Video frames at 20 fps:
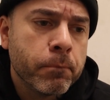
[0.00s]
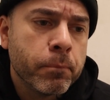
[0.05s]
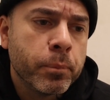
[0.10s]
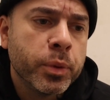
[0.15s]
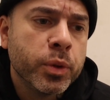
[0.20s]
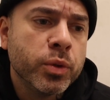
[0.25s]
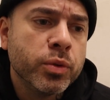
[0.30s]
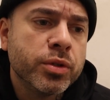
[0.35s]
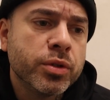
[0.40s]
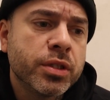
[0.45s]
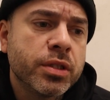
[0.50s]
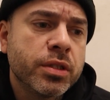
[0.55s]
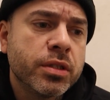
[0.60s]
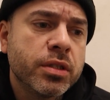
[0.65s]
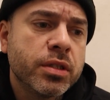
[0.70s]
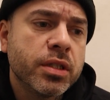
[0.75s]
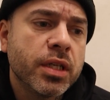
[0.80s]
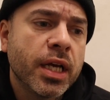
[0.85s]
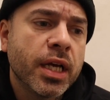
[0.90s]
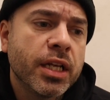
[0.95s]

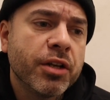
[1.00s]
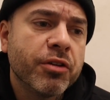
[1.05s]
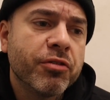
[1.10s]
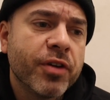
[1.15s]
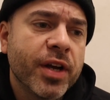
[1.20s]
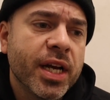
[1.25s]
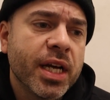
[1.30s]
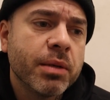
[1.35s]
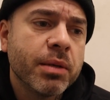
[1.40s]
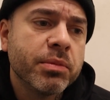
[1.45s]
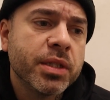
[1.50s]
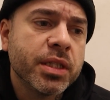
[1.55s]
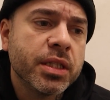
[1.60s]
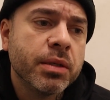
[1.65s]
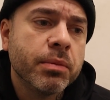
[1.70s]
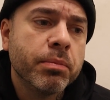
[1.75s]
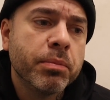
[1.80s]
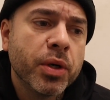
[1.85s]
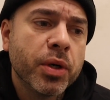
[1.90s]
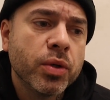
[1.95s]
Boots and the family
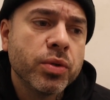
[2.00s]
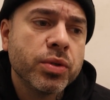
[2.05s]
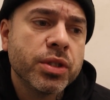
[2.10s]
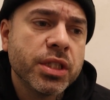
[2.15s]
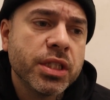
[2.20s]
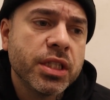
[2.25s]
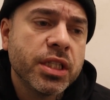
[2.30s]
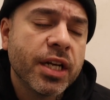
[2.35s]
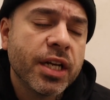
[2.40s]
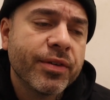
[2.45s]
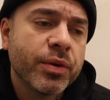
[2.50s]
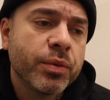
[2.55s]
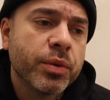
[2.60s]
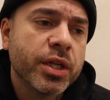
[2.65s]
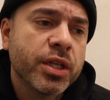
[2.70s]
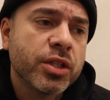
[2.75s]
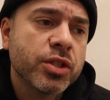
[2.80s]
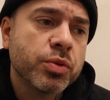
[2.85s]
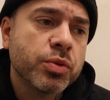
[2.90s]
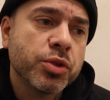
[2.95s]
and Bosie and everyone
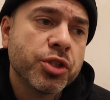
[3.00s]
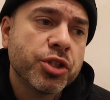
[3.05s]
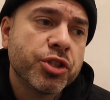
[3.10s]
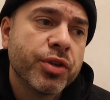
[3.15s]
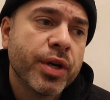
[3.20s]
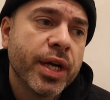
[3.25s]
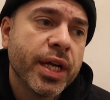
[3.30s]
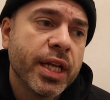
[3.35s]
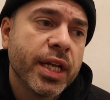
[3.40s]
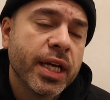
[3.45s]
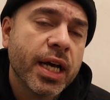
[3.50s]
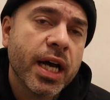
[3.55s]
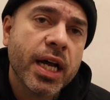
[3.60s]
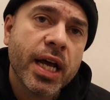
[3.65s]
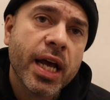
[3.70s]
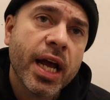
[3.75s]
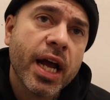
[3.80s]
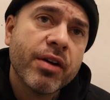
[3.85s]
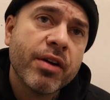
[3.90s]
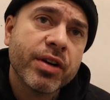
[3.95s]
else was training out of
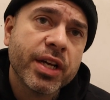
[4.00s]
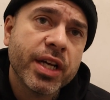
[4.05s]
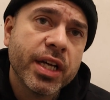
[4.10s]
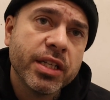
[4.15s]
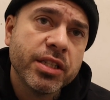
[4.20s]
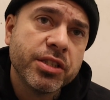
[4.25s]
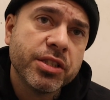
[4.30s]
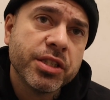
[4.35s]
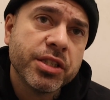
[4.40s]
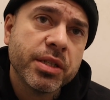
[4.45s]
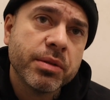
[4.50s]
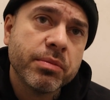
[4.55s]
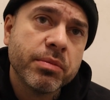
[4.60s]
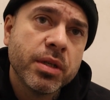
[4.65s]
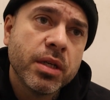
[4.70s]
Harrogate's gym,